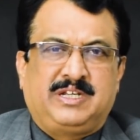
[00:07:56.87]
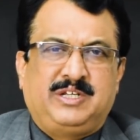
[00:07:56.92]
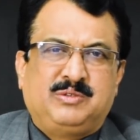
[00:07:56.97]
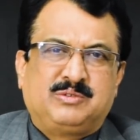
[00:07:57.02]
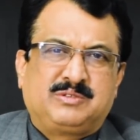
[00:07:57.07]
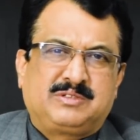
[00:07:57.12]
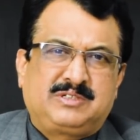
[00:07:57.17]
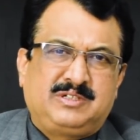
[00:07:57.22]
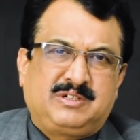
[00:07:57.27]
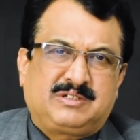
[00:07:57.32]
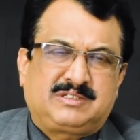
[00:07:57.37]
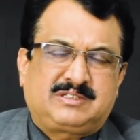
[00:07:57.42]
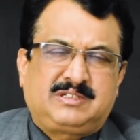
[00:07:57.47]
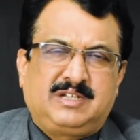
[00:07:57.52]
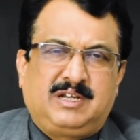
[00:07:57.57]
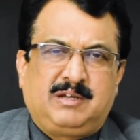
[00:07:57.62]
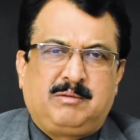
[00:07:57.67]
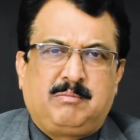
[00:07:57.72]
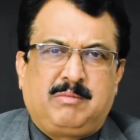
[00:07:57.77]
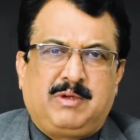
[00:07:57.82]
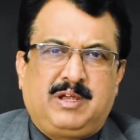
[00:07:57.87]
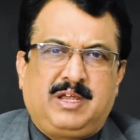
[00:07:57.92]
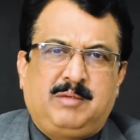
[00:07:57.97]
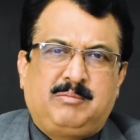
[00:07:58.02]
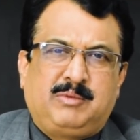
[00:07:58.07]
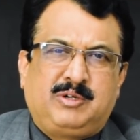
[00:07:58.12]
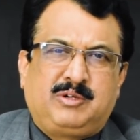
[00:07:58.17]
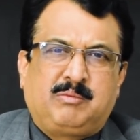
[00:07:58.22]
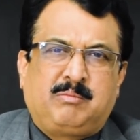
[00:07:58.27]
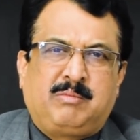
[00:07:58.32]
You are still
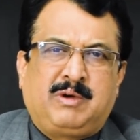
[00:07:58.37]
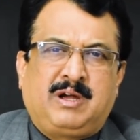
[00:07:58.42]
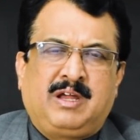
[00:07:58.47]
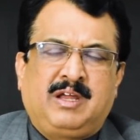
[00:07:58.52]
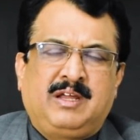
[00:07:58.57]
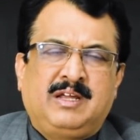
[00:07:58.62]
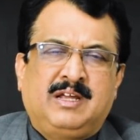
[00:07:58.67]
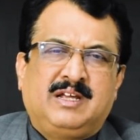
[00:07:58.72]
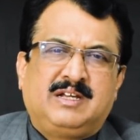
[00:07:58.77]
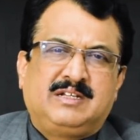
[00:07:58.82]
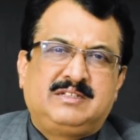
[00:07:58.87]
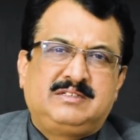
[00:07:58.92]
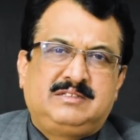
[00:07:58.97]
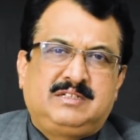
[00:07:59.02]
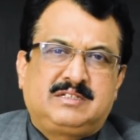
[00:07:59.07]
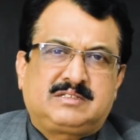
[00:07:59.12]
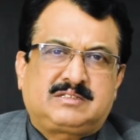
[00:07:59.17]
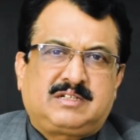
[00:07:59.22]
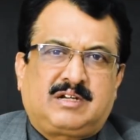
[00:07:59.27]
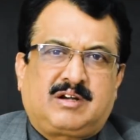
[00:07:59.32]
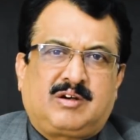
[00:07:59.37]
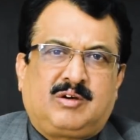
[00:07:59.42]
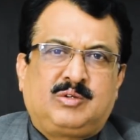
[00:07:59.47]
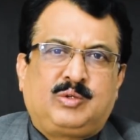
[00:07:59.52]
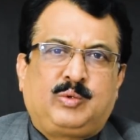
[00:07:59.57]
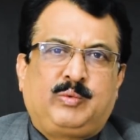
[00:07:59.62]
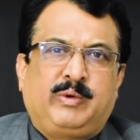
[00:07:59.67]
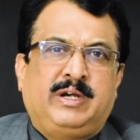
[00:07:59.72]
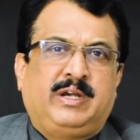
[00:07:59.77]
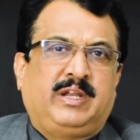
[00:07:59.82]
able to buy just around
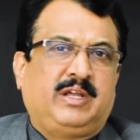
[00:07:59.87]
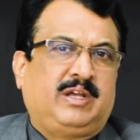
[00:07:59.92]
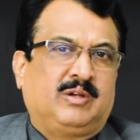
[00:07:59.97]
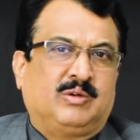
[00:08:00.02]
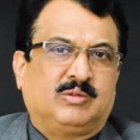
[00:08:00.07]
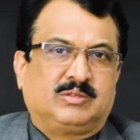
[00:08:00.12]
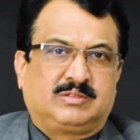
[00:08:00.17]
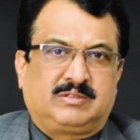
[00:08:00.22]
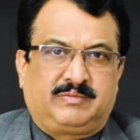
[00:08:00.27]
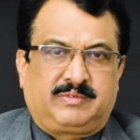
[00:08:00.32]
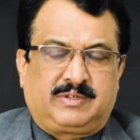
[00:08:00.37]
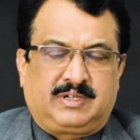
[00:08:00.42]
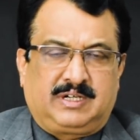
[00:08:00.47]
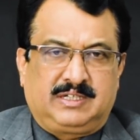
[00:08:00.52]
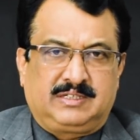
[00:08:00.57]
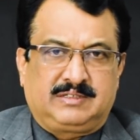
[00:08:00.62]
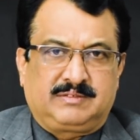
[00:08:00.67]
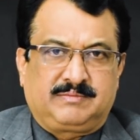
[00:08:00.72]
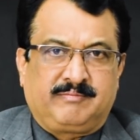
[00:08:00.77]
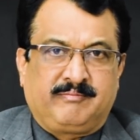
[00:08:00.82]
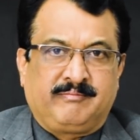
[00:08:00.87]
20 kilos of rice.